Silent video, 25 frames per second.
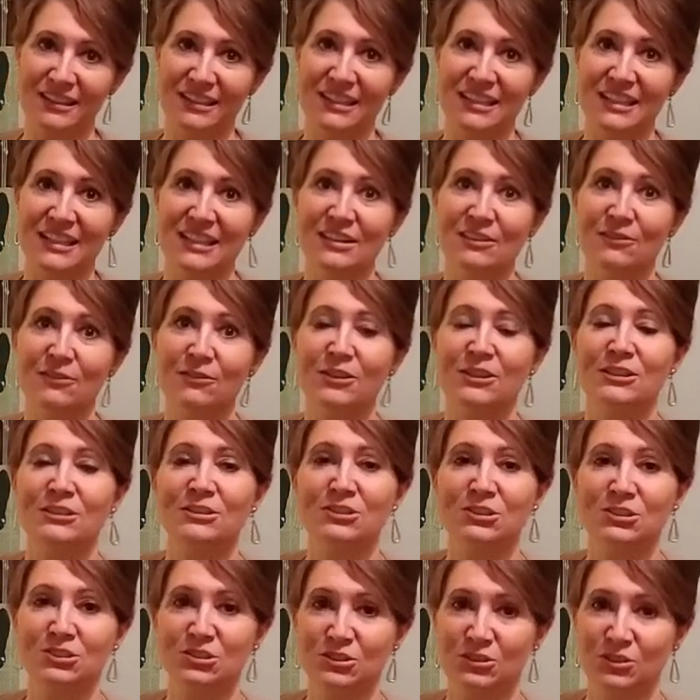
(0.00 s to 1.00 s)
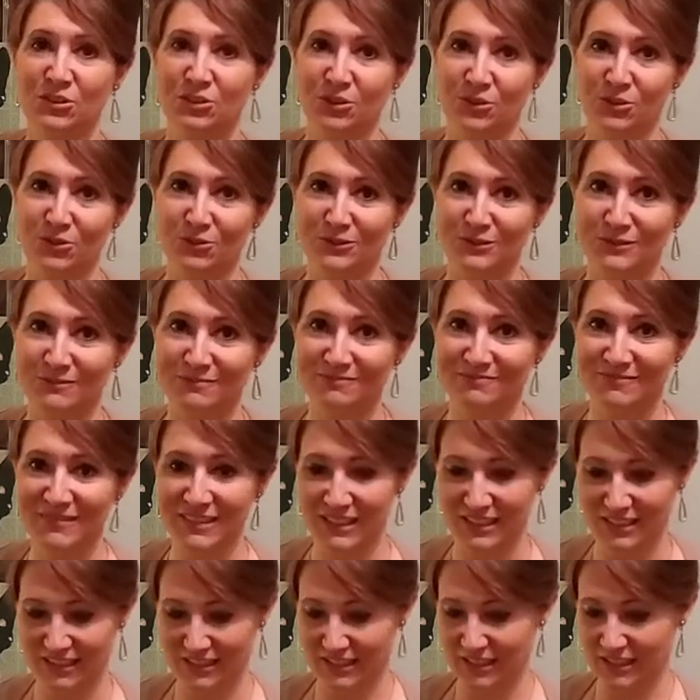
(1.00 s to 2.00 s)
Even so,
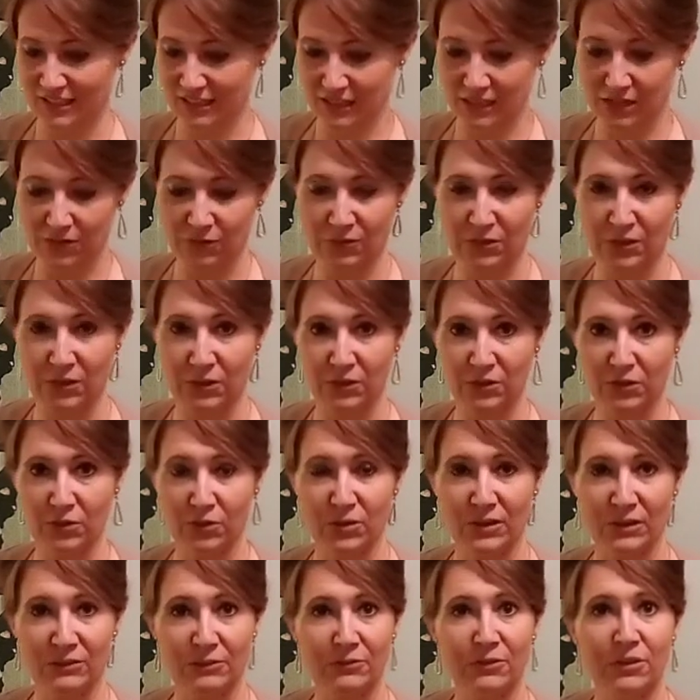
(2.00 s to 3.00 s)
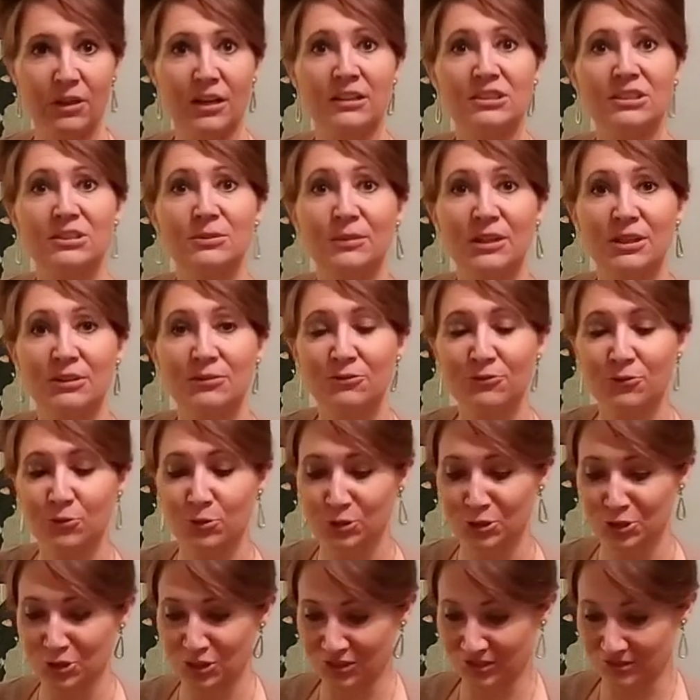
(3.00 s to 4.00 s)
even though I've lost my
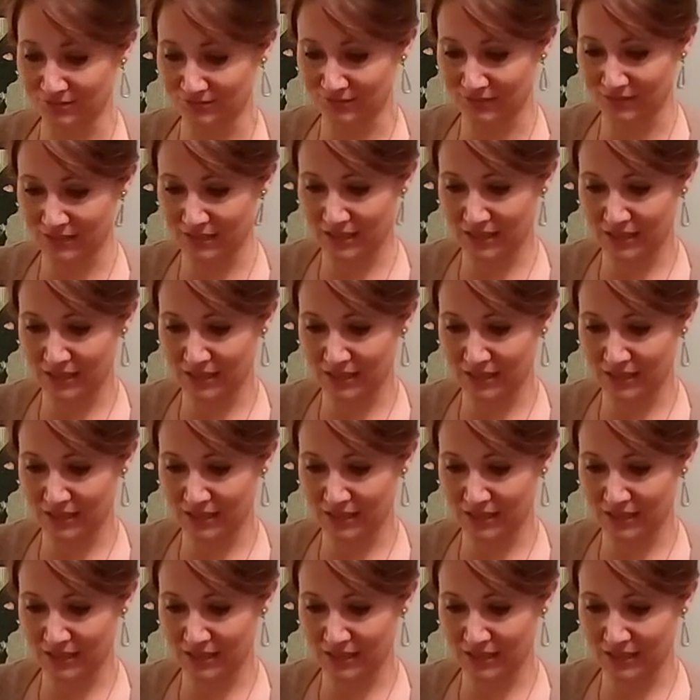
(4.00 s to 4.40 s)
fortune,